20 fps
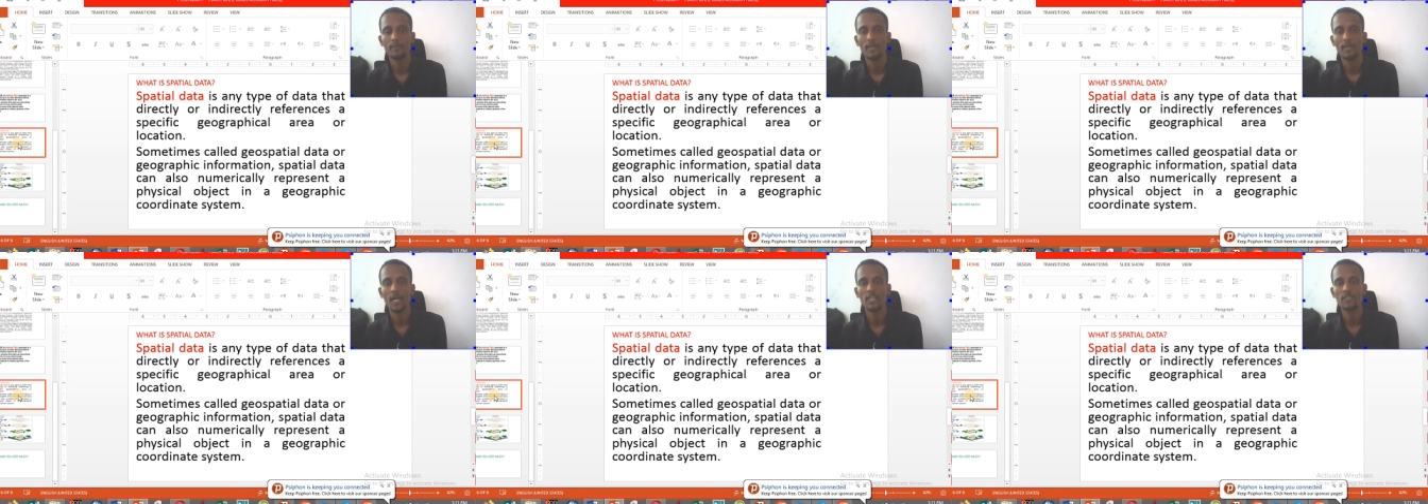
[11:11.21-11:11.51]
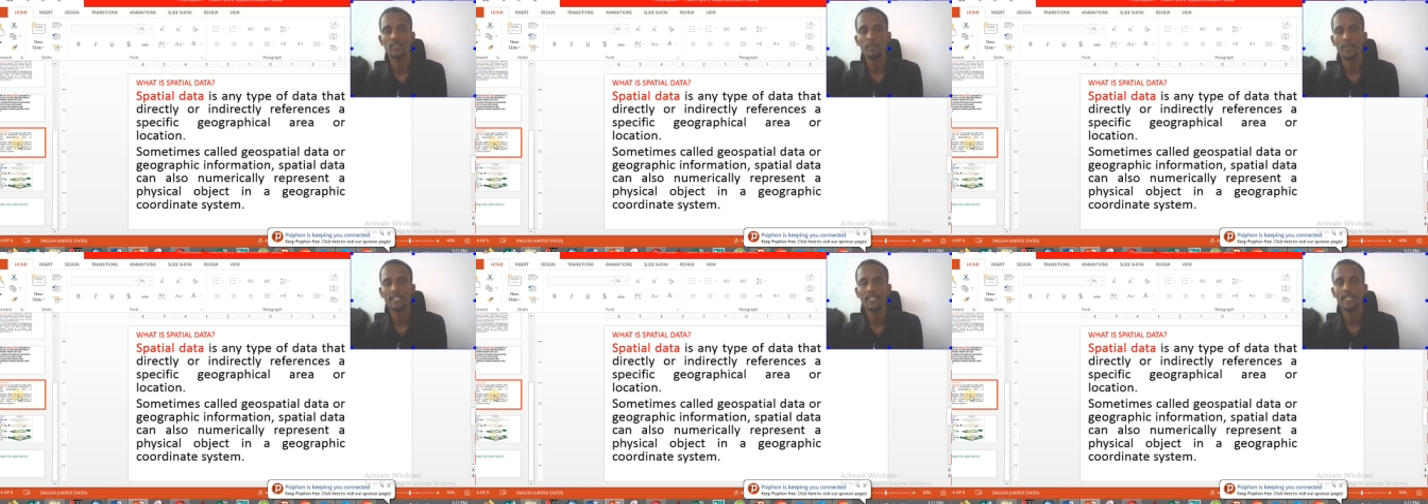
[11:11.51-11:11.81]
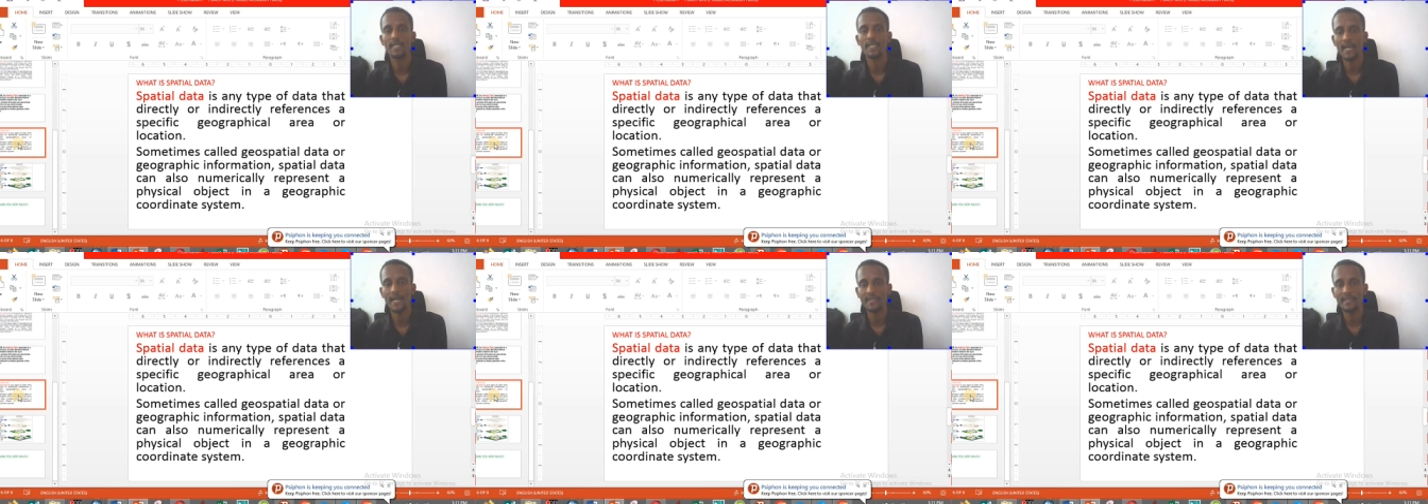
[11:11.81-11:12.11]
a
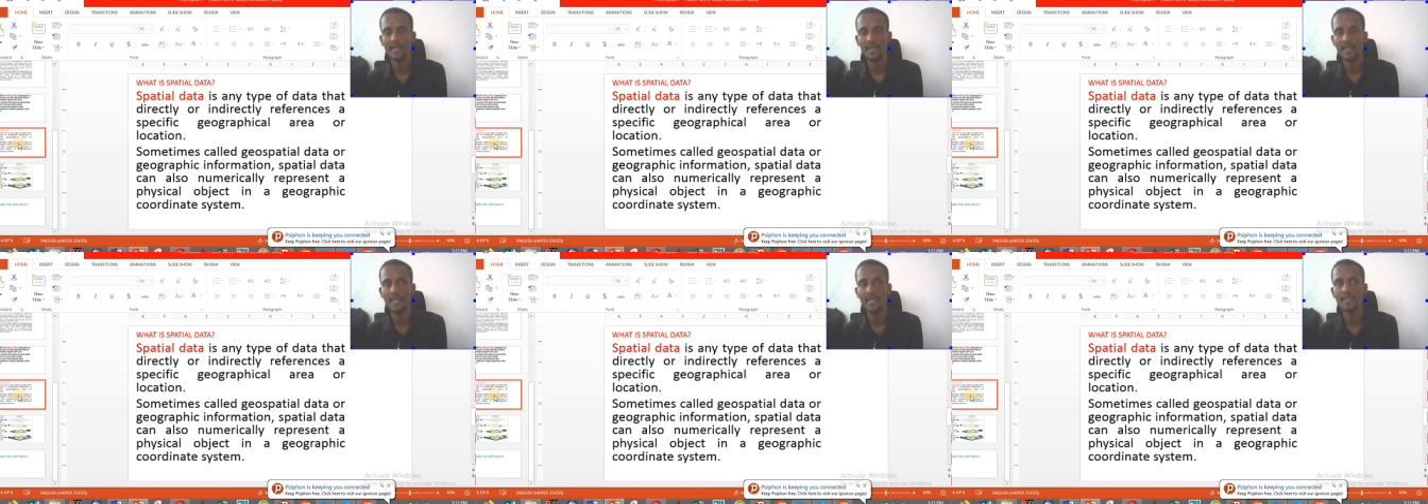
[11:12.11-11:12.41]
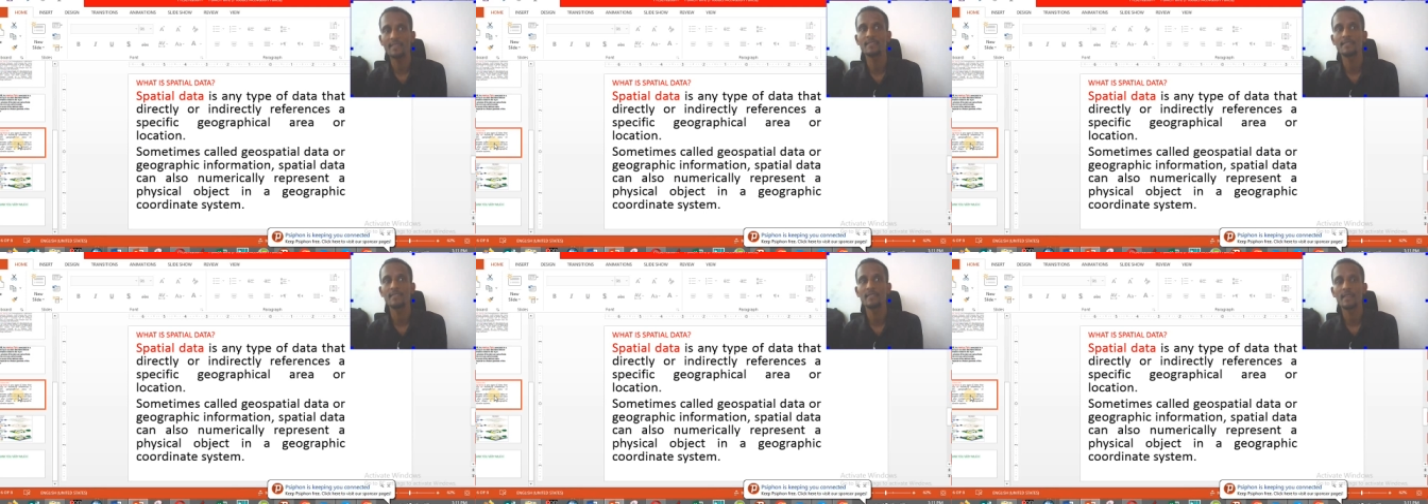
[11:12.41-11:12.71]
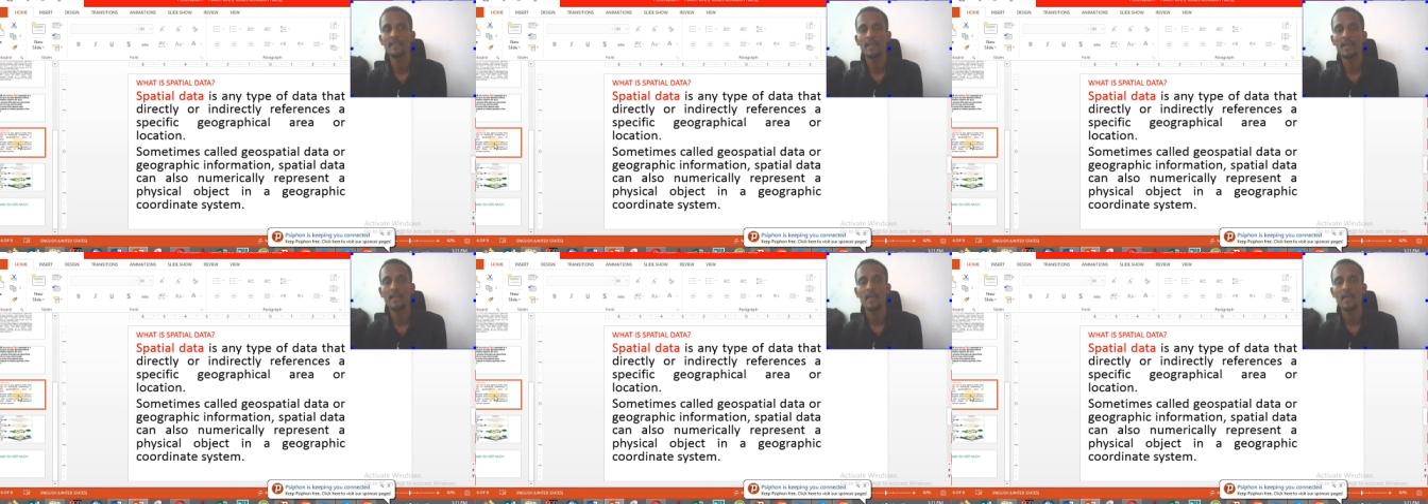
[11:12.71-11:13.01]
spatial data is
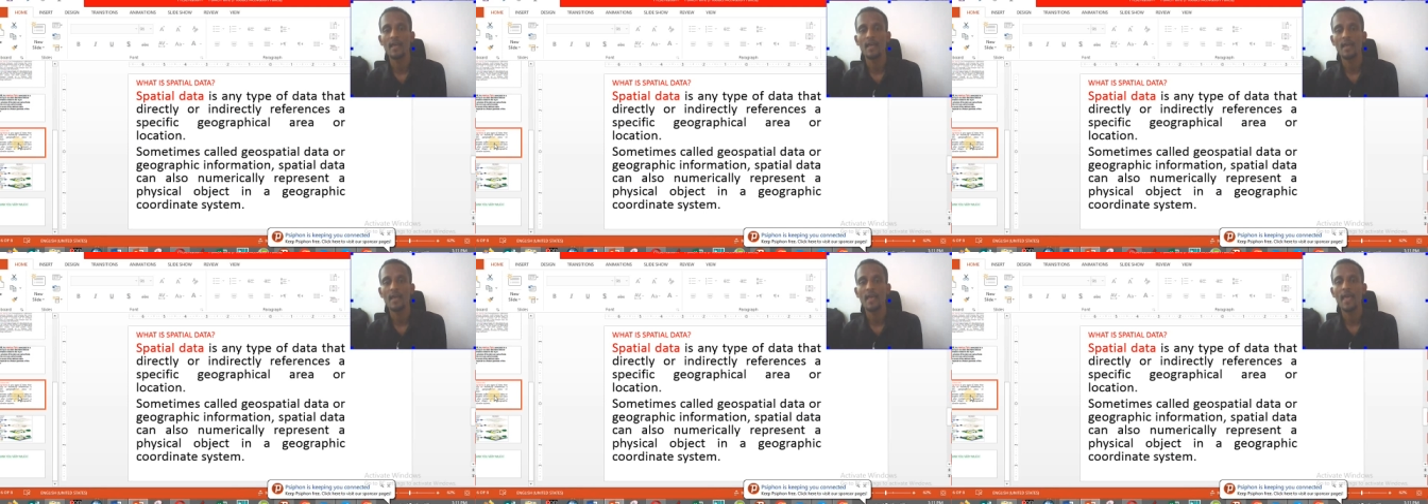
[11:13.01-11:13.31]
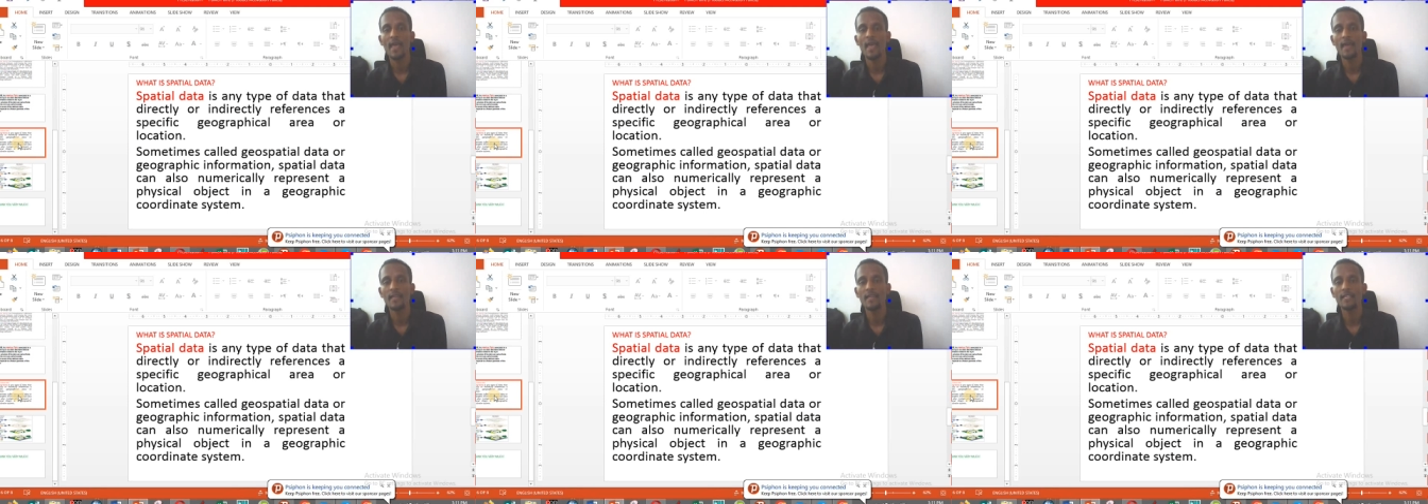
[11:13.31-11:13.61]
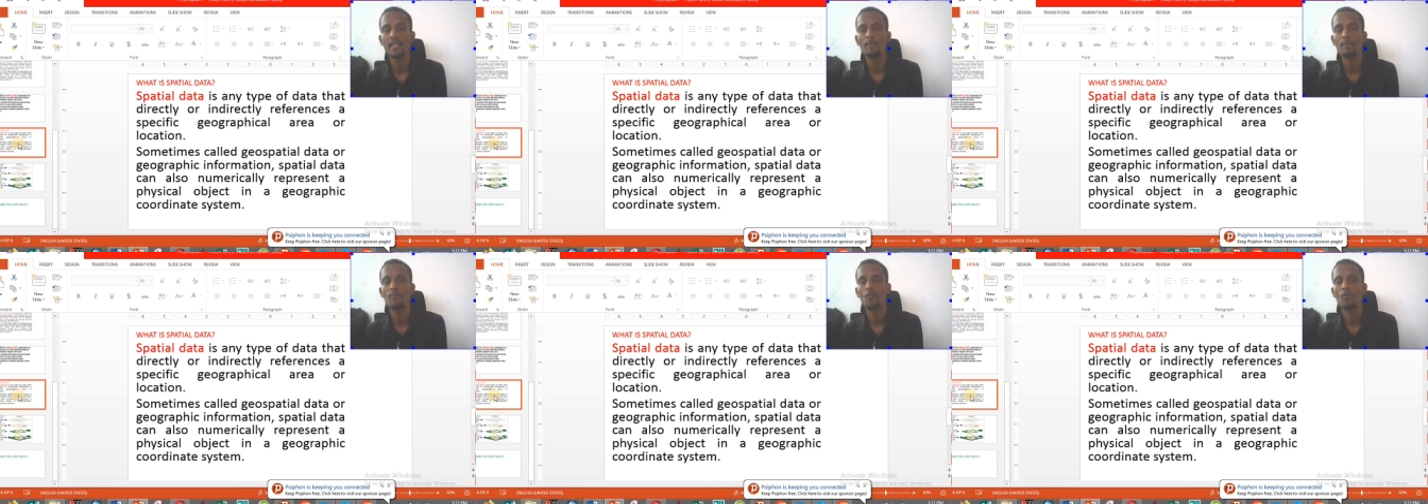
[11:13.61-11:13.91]
any
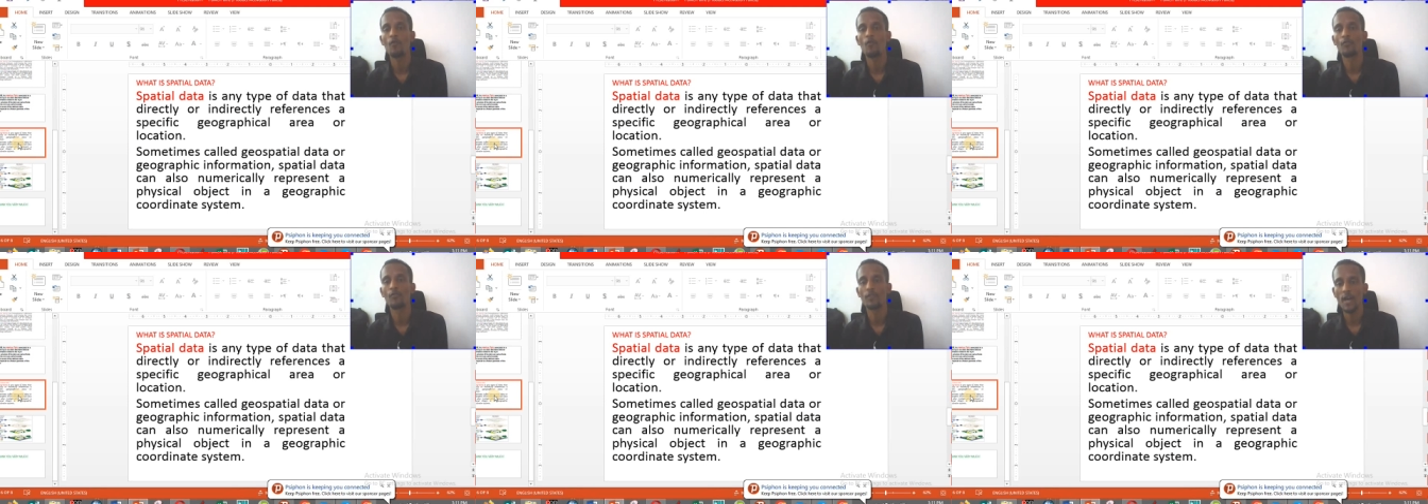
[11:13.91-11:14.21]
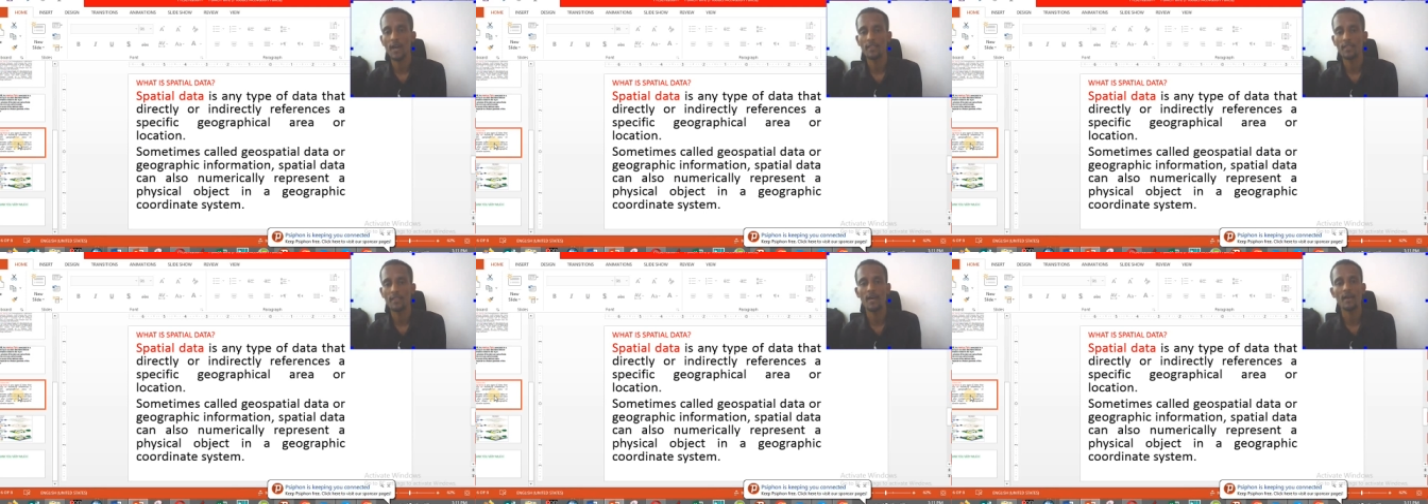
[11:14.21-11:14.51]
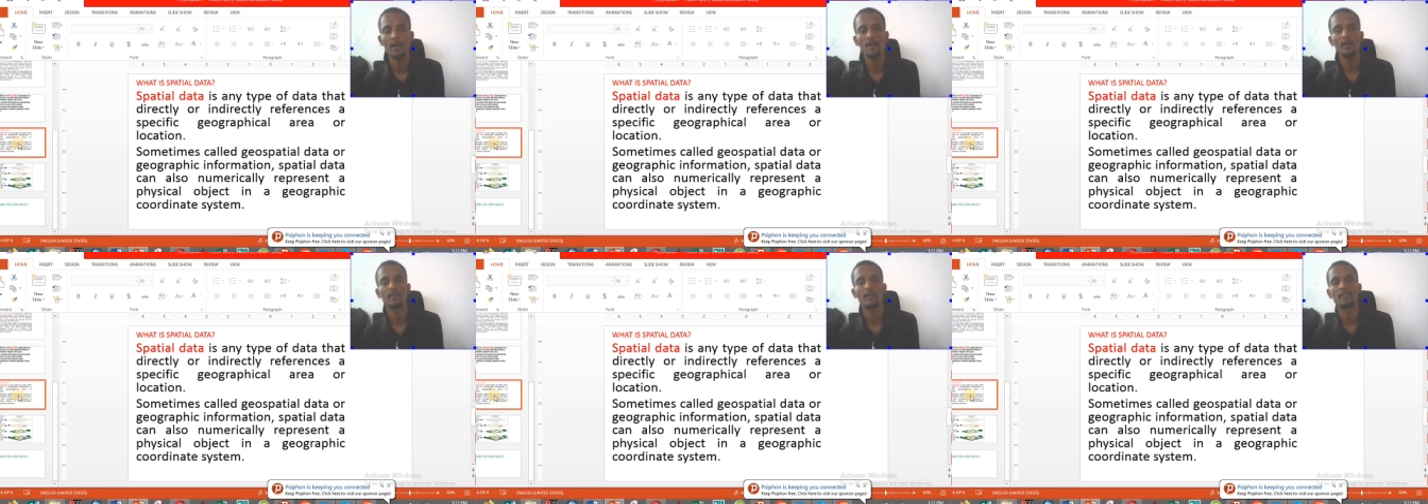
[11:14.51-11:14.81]
type of
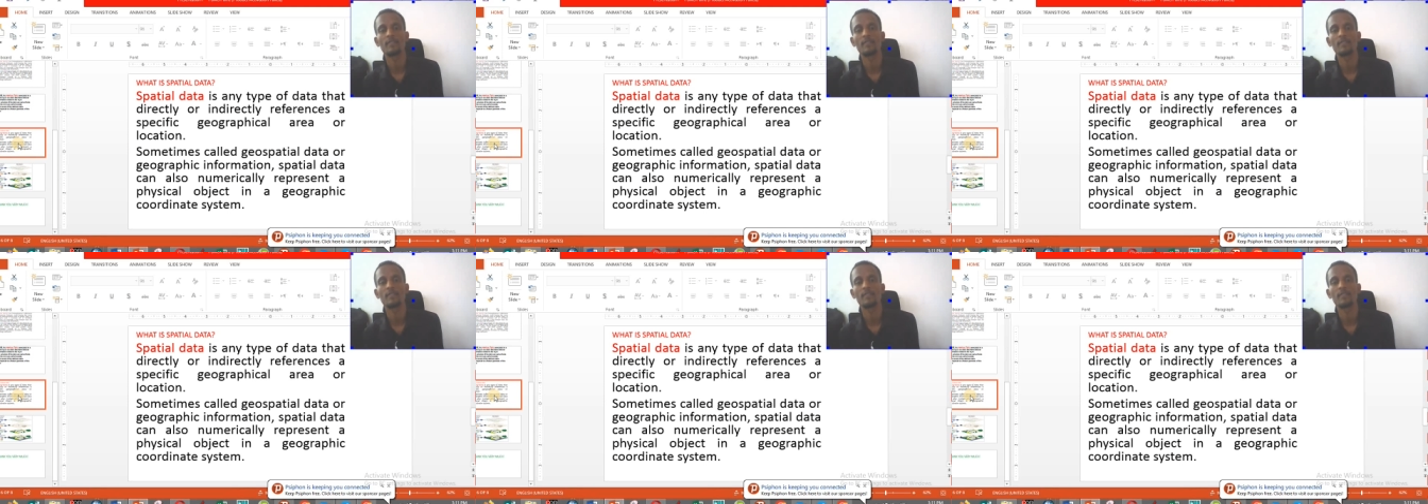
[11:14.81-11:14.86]
data